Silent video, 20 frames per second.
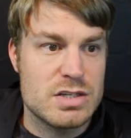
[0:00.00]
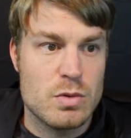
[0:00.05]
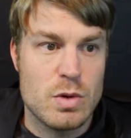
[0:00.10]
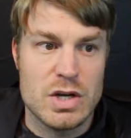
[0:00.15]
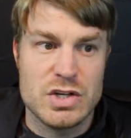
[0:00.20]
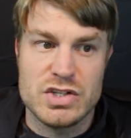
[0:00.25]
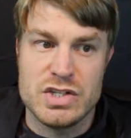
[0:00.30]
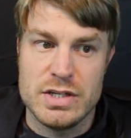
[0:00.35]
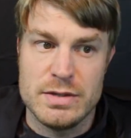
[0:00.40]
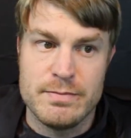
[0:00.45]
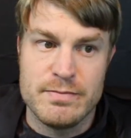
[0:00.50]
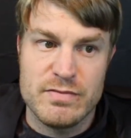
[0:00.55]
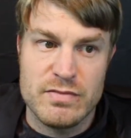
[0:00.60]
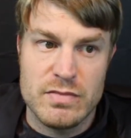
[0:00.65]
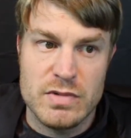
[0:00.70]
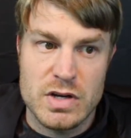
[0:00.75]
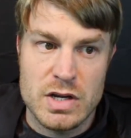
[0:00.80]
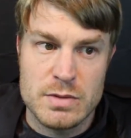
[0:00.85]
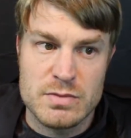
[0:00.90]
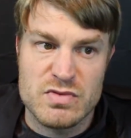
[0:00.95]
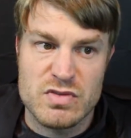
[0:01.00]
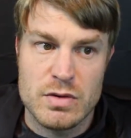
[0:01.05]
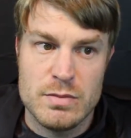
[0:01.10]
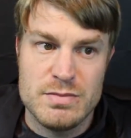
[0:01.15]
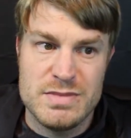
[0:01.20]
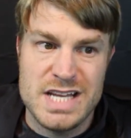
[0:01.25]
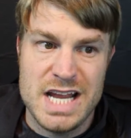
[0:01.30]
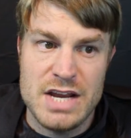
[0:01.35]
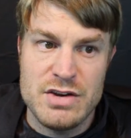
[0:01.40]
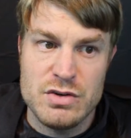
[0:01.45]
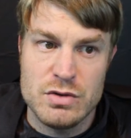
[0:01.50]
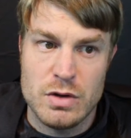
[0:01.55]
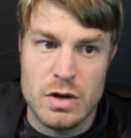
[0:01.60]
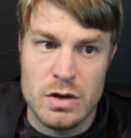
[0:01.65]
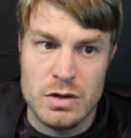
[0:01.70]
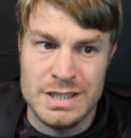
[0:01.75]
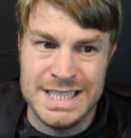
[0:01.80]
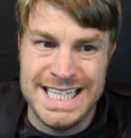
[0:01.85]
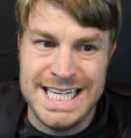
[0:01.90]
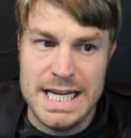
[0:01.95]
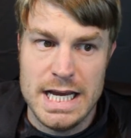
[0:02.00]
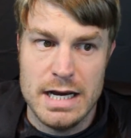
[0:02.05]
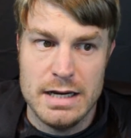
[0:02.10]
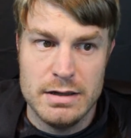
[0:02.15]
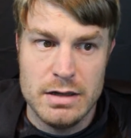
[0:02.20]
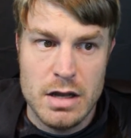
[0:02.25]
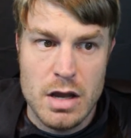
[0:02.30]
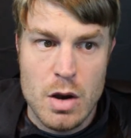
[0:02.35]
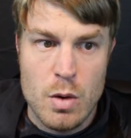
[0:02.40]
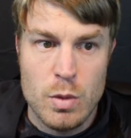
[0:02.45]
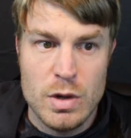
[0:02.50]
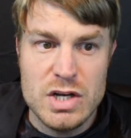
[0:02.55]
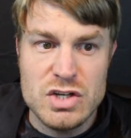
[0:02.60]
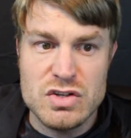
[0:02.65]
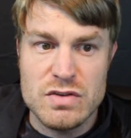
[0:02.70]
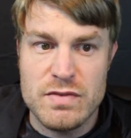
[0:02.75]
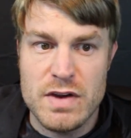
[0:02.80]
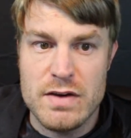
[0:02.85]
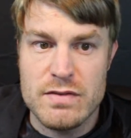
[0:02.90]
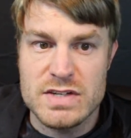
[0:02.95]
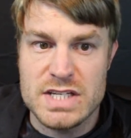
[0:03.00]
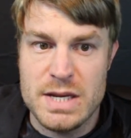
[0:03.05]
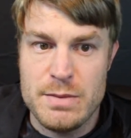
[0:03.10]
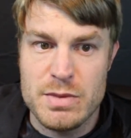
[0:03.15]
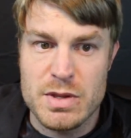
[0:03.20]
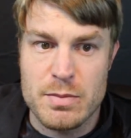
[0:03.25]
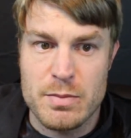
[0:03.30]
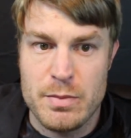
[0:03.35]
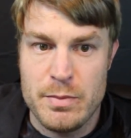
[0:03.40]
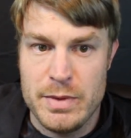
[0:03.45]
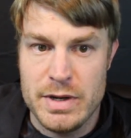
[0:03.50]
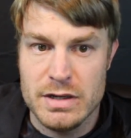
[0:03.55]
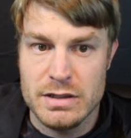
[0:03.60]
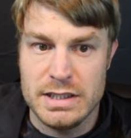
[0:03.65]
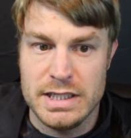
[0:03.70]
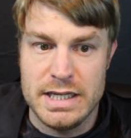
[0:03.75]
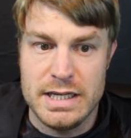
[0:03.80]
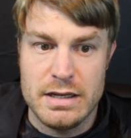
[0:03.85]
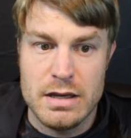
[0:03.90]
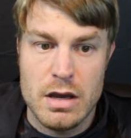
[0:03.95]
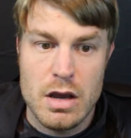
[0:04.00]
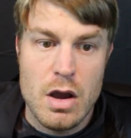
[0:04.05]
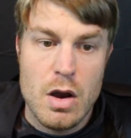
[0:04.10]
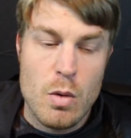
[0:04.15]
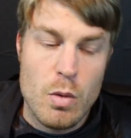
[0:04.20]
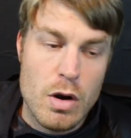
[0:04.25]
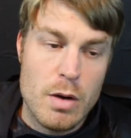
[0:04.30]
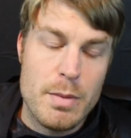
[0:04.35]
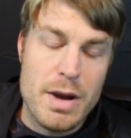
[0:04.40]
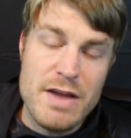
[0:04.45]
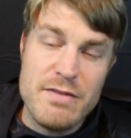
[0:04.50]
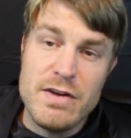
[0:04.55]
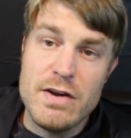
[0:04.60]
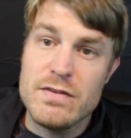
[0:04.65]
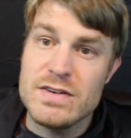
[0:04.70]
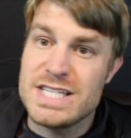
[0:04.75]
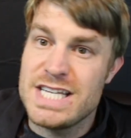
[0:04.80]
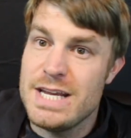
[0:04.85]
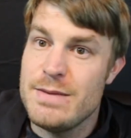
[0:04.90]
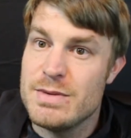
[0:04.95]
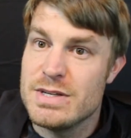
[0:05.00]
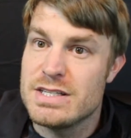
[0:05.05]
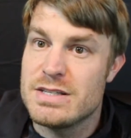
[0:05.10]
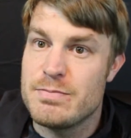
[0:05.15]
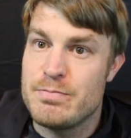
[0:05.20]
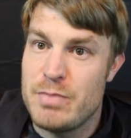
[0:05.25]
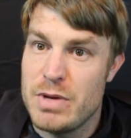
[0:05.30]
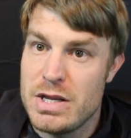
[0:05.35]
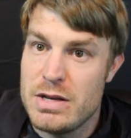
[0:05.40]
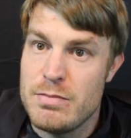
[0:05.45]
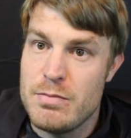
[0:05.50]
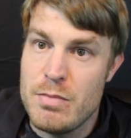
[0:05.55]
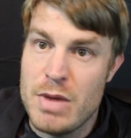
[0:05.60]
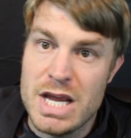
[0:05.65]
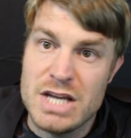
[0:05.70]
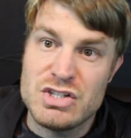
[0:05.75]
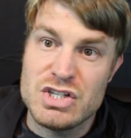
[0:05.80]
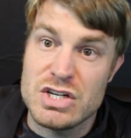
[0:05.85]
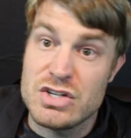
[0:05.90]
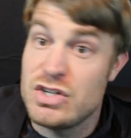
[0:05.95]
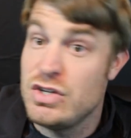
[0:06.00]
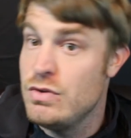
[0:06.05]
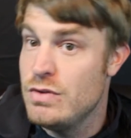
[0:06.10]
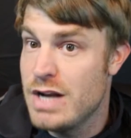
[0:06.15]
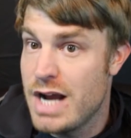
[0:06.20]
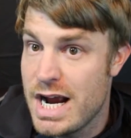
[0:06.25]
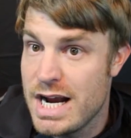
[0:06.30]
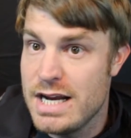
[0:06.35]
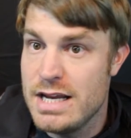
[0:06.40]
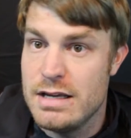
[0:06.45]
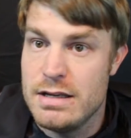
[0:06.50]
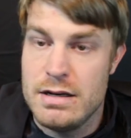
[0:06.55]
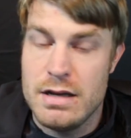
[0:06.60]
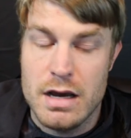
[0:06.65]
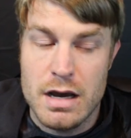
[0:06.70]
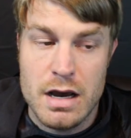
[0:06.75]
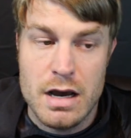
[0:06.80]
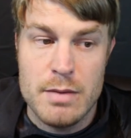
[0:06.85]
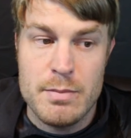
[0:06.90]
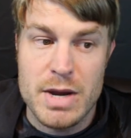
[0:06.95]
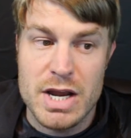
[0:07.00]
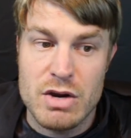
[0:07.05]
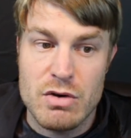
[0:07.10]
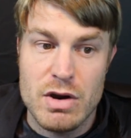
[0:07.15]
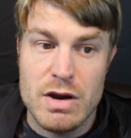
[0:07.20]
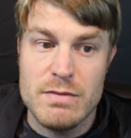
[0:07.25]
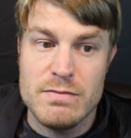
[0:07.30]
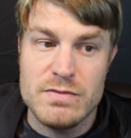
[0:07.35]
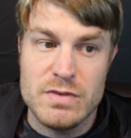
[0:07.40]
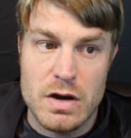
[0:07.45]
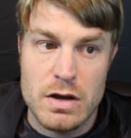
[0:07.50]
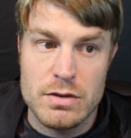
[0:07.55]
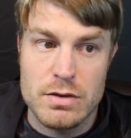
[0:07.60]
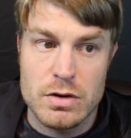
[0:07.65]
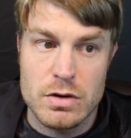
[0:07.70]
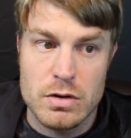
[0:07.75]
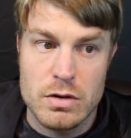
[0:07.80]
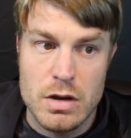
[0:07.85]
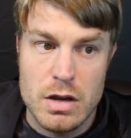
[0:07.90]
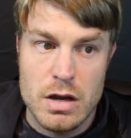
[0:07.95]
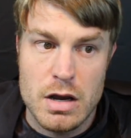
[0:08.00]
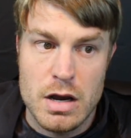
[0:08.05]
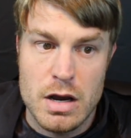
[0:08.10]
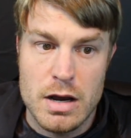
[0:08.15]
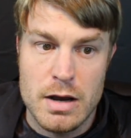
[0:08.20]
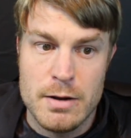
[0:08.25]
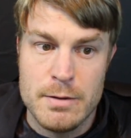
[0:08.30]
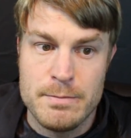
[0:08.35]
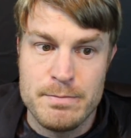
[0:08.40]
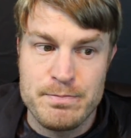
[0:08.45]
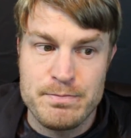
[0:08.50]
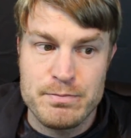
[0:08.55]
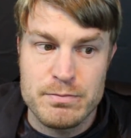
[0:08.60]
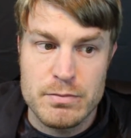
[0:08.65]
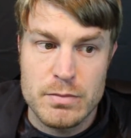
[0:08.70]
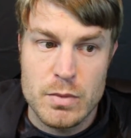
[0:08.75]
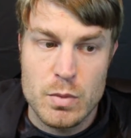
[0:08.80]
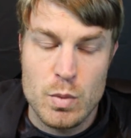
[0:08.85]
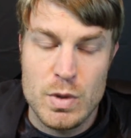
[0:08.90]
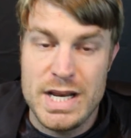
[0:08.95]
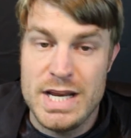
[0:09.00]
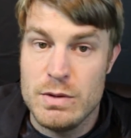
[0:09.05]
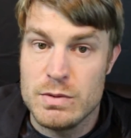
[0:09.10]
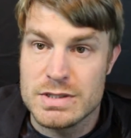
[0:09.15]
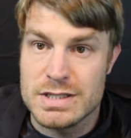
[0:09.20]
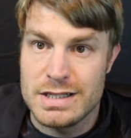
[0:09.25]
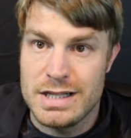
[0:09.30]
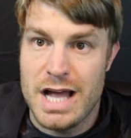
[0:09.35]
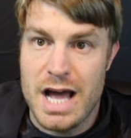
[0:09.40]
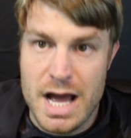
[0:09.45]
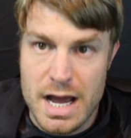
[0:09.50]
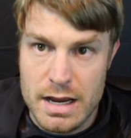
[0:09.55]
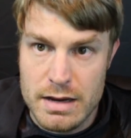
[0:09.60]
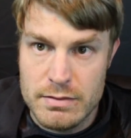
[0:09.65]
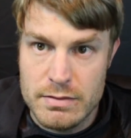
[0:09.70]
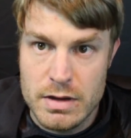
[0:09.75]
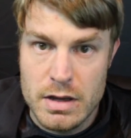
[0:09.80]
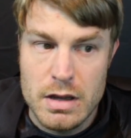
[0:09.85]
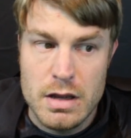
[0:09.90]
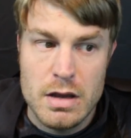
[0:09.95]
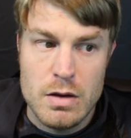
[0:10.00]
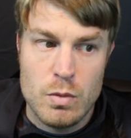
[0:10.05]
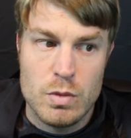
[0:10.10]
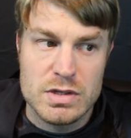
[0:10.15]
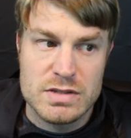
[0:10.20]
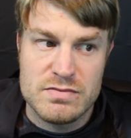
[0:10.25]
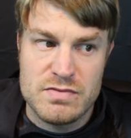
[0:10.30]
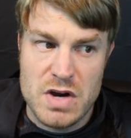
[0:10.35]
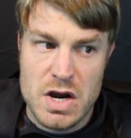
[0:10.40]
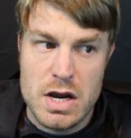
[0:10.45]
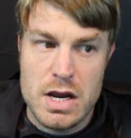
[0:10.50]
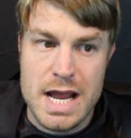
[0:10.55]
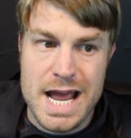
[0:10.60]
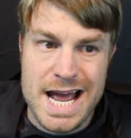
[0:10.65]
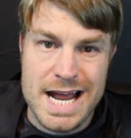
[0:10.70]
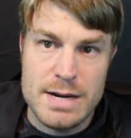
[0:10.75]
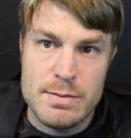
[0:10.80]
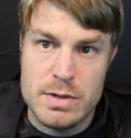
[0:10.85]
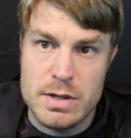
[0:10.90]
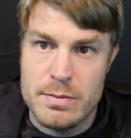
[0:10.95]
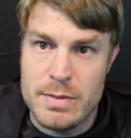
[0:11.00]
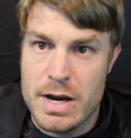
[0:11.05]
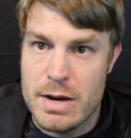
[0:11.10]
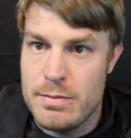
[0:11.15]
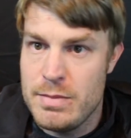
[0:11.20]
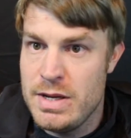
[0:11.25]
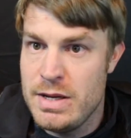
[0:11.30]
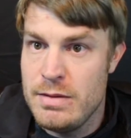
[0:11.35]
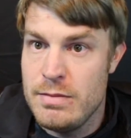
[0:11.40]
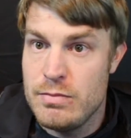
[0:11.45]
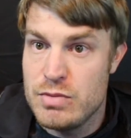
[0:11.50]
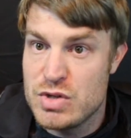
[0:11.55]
question comes from Daniel Aliyah. What is your favorite team in the Premier League? Well, my favorite team has been Manchester United. My grandfather, when he was alive, was very adamant about me